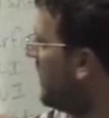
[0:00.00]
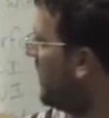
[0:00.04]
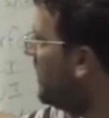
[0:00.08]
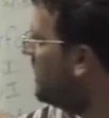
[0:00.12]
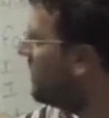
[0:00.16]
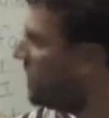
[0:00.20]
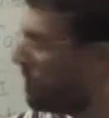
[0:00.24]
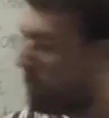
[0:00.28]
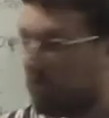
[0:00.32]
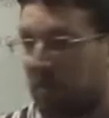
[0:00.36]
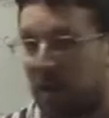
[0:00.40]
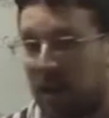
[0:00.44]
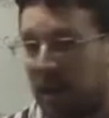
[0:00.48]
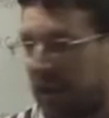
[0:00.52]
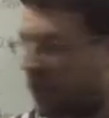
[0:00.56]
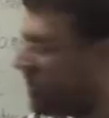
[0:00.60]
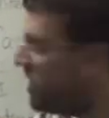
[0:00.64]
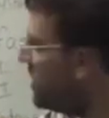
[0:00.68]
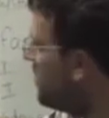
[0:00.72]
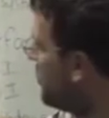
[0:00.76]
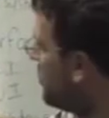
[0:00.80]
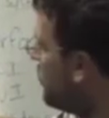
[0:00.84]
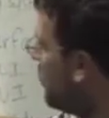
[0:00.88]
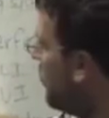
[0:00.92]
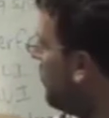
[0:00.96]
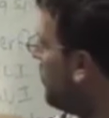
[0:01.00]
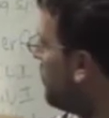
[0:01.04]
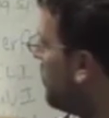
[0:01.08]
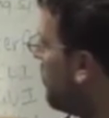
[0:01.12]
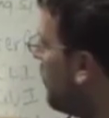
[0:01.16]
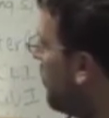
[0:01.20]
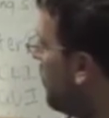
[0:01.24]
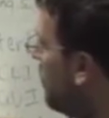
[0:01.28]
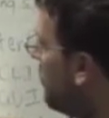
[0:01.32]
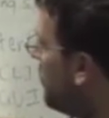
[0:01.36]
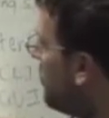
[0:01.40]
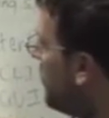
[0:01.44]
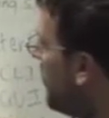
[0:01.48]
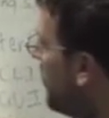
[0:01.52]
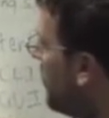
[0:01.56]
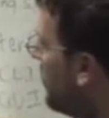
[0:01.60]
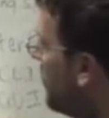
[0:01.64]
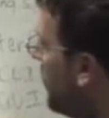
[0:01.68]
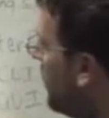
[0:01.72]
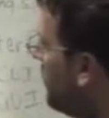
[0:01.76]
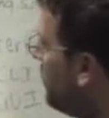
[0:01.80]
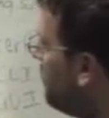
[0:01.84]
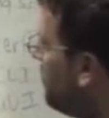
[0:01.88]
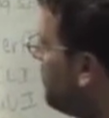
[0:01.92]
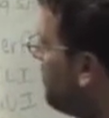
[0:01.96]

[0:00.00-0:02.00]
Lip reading: is it manages your processor.